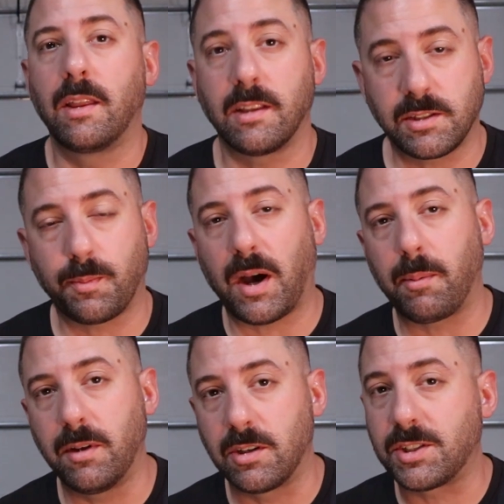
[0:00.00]
that's a
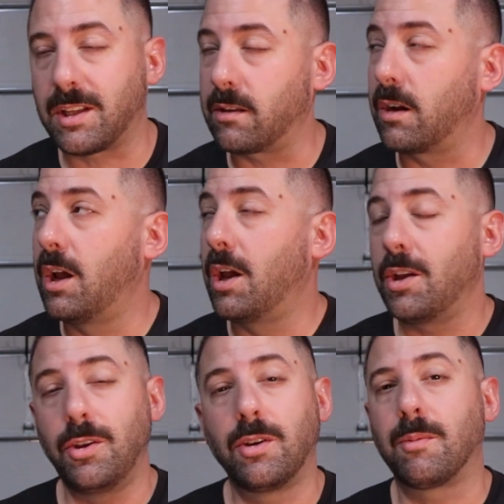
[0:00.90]
popular seller,
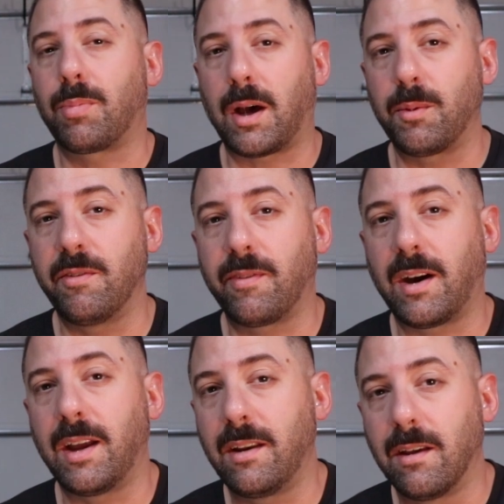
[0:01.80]
you can probably
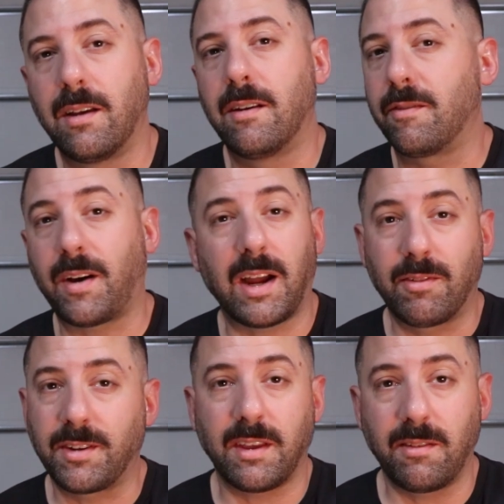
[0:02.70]
find 5
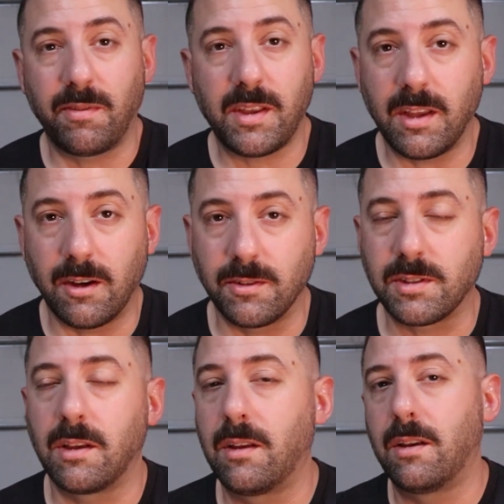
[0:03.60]
or 10
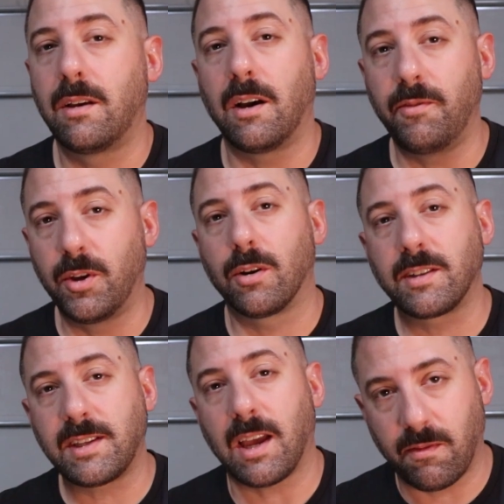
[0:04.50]
videos of your
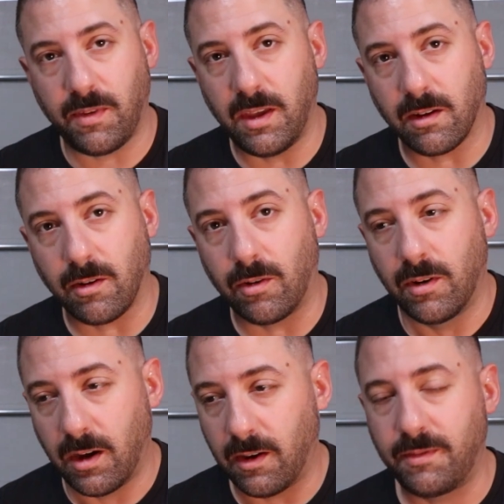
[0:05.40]
exact vehicle
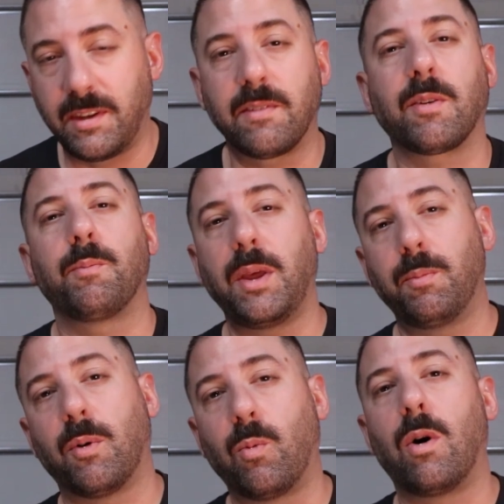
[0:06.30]
of different
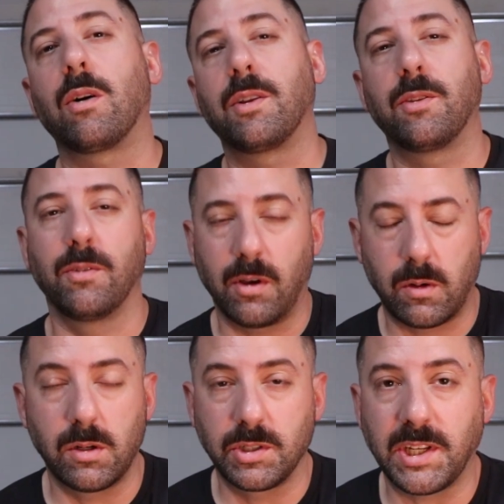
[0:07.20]
people walking through the
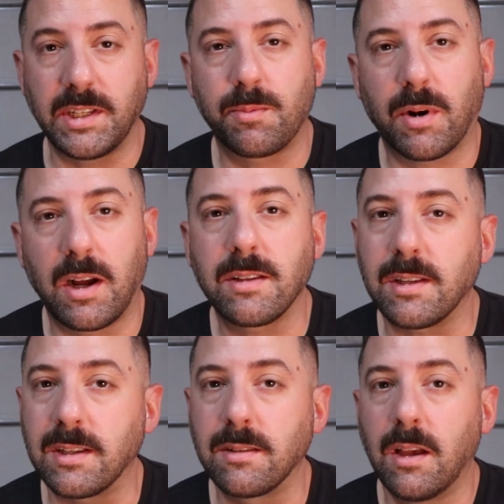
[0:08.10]
oil change
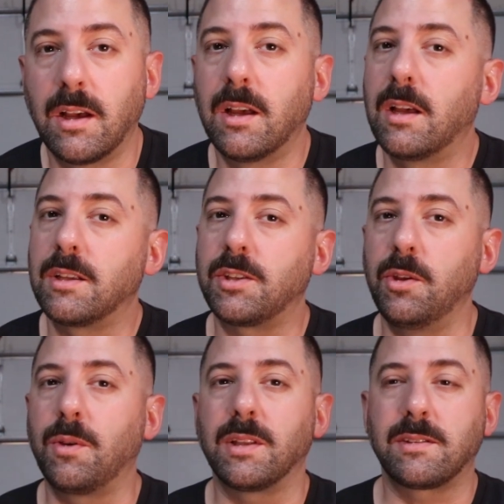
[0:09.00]
process. So
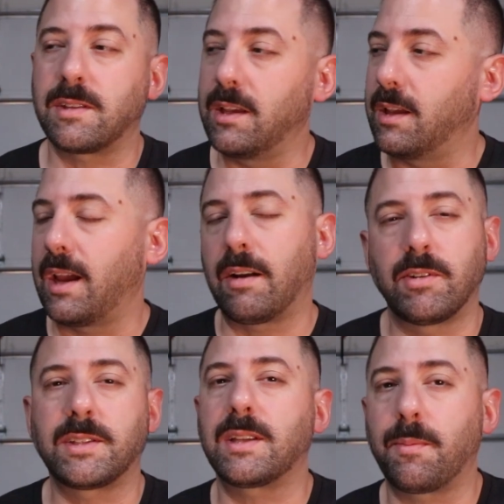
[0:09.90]
you can see
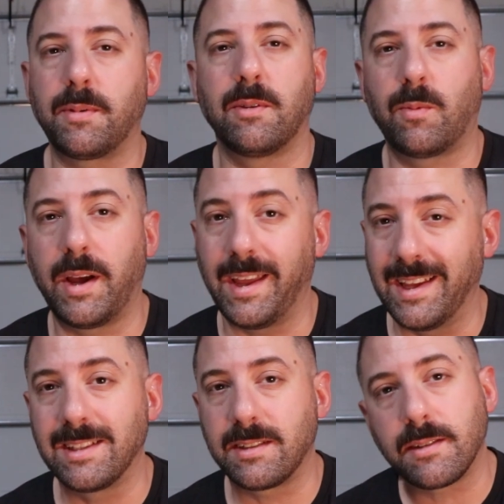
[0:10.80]
every step of the way,
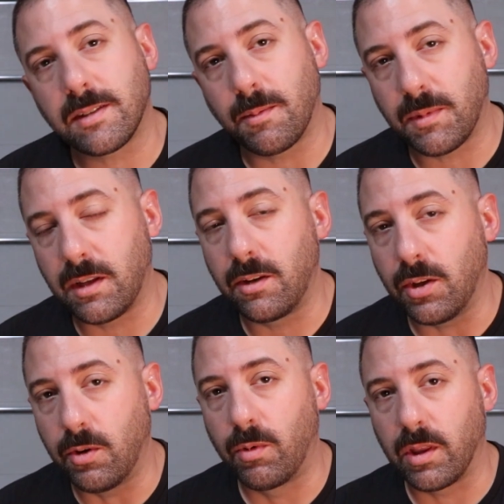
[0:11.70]
is this something
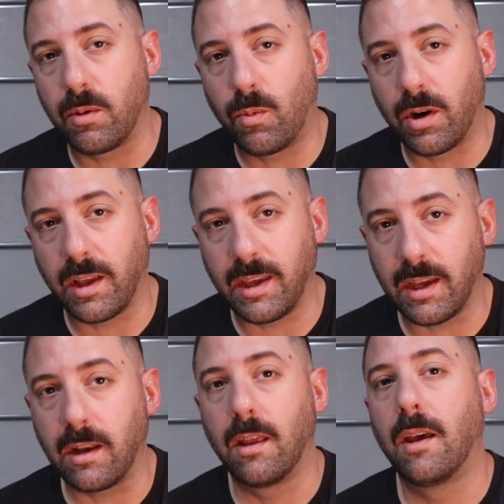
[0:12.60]
you really want to
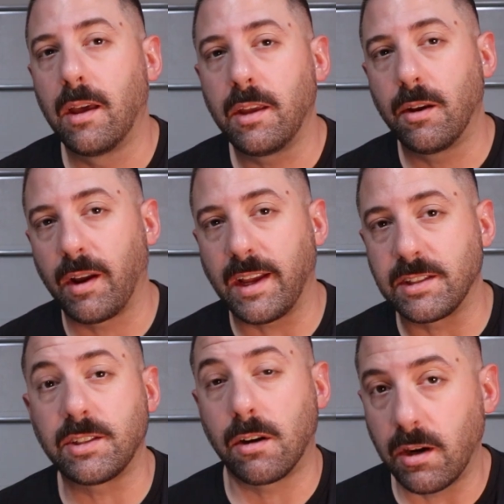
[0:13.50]
get your
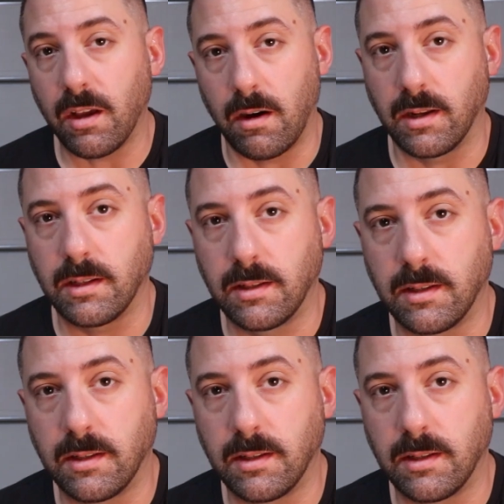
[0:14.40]
hands dirty on?